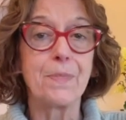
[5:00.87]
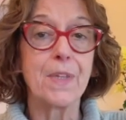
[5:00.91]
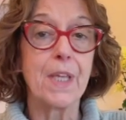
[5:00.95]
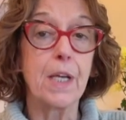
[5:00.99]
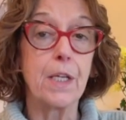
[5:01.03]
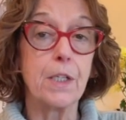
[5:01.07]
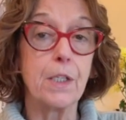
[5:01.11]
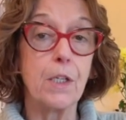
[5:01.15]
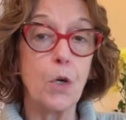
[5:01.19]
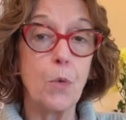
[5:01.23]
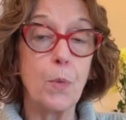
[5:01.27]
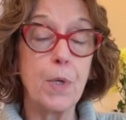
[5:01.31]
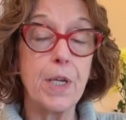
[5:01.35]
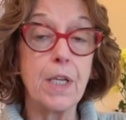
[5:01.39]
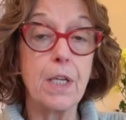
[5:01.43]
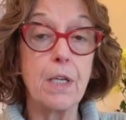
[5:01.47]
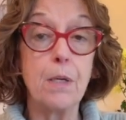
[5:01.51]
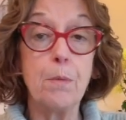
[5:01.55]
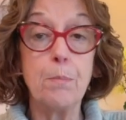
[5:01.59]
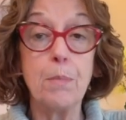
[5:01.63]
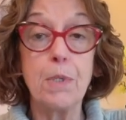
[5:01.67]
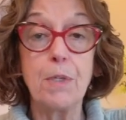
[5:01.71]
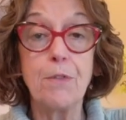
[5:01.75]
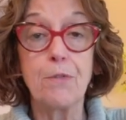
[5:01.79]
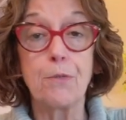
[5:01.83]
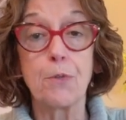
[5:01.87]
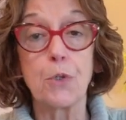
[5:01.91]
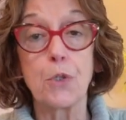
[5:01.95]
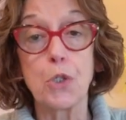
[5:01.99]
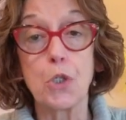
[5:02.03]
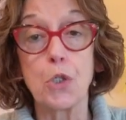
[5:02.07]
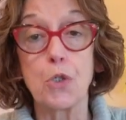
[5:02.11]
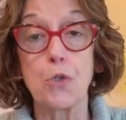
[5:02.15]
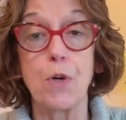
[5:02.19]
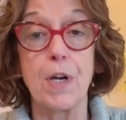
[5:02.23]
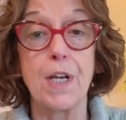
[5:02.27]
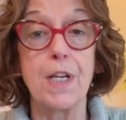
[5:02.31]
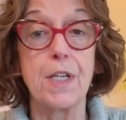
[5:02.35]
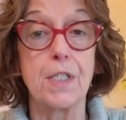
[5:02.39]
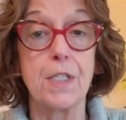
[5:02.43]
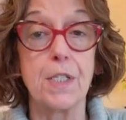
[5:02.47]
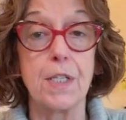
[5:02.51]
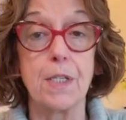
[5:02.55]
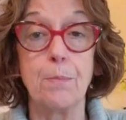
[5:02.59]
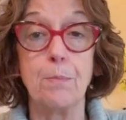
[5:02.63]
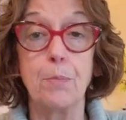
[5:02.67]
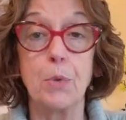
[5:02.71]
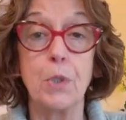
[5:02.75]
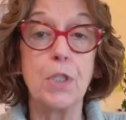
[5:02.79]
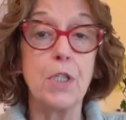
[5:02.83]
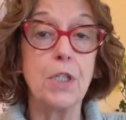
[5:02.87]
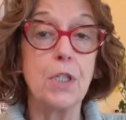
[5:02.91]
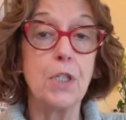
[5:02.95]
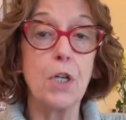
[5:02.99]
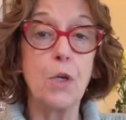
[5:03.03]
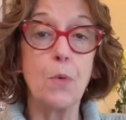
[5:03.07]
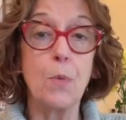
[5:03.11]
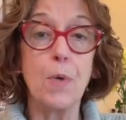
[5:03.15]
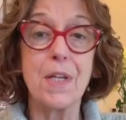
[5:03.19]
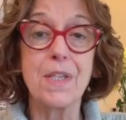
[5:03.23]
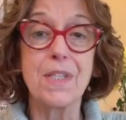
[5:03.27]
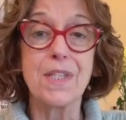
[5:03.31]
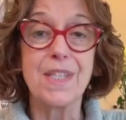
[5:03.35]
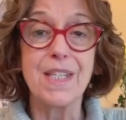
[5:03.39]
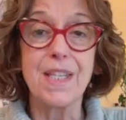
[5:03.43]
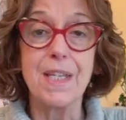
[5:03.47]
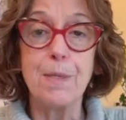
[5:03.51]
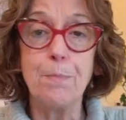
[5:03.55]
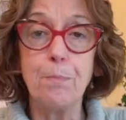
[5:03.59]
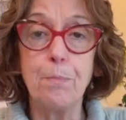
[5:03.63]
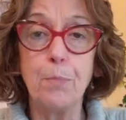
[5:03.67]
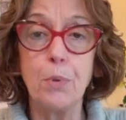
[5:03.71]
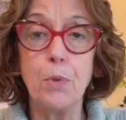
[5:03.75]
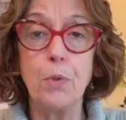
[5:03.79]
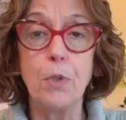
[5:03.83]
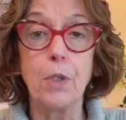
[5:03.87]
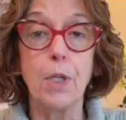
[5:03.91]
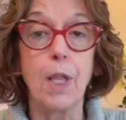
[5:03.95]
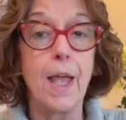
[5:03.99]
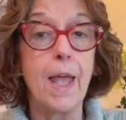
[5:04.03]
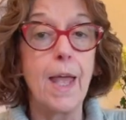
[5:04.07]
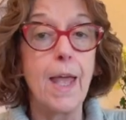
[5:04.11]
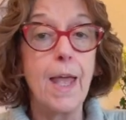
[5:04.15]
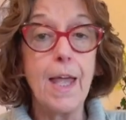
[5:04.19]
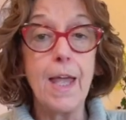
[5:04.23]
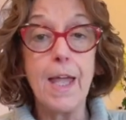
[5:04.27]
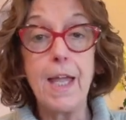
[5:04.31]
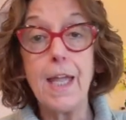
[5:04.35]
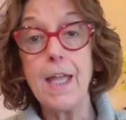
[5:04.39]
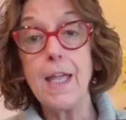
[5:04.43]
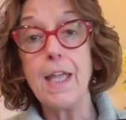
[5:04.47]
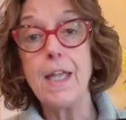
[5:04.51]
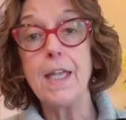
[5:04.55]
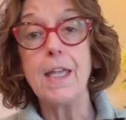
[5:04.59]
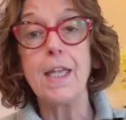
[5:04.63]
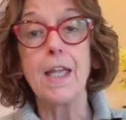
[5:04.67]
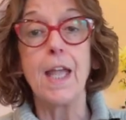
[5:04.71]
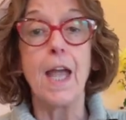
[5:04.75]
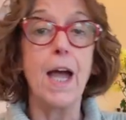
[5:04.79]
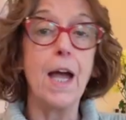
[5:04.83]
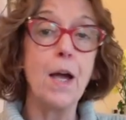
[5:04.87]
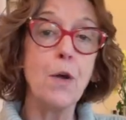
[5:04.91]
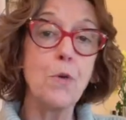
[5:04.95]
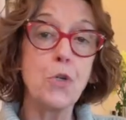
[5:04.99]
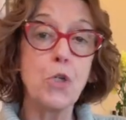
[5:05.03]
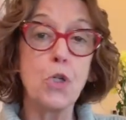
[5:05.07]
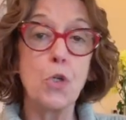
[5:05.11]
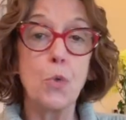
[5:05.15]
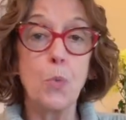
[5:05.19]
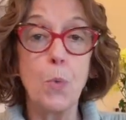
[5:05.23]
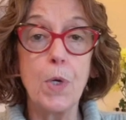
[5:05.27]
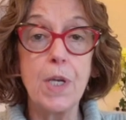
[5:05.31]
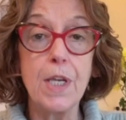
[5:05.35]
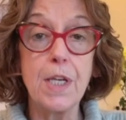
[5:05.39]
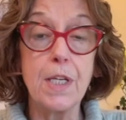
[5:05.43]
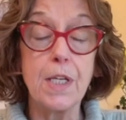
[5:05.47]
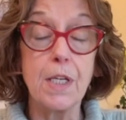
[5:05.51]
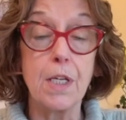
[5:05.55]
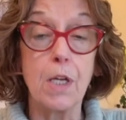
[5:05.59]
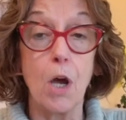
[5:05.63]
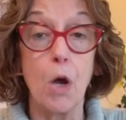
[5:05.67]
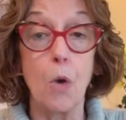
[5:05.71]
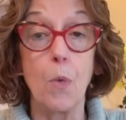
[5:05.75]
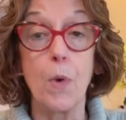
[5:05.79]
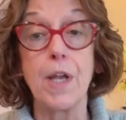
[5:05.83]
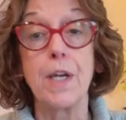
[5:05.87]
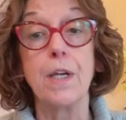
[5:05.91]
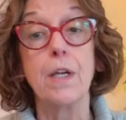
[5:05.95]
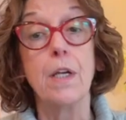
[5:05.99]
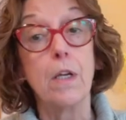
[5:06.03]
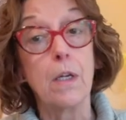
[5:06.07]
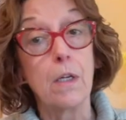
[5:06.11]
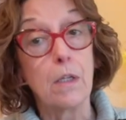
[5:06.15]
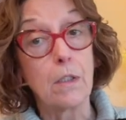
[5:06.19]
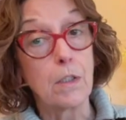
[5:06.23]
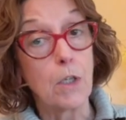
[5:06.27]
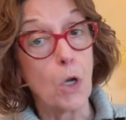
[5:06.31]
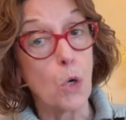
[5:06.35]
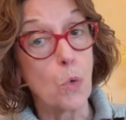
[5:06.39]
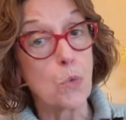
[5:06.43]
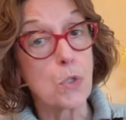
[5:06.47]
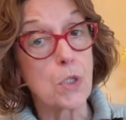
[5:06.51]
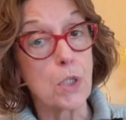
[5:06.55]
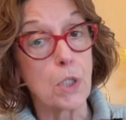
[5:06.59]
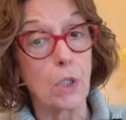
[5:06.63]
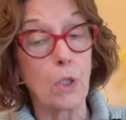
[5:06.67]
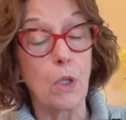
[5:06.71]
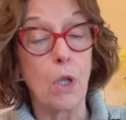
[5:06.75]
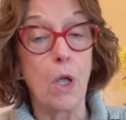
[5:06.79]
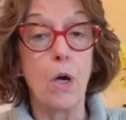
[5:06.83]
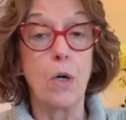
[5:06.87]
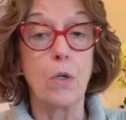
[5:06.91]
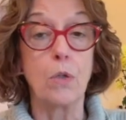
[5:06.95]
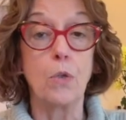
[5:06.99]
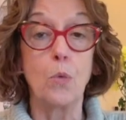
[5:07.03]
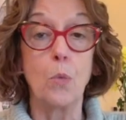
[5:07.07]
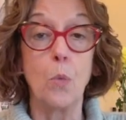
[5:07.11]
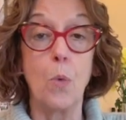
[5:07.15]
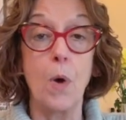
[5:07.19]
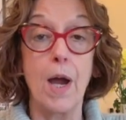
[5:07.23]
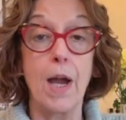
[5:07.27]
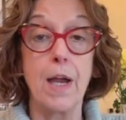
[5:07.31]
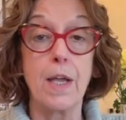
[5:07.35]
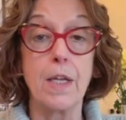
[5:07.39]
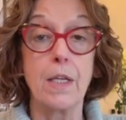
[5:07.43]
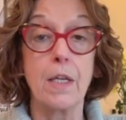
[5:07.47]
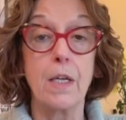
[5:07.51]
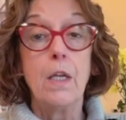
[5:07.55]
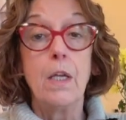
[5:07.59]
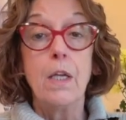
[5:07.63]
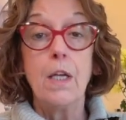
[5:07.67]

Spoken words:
I know it can be frustrating, but you know, a simple, hey, how's your week going, goes a long way.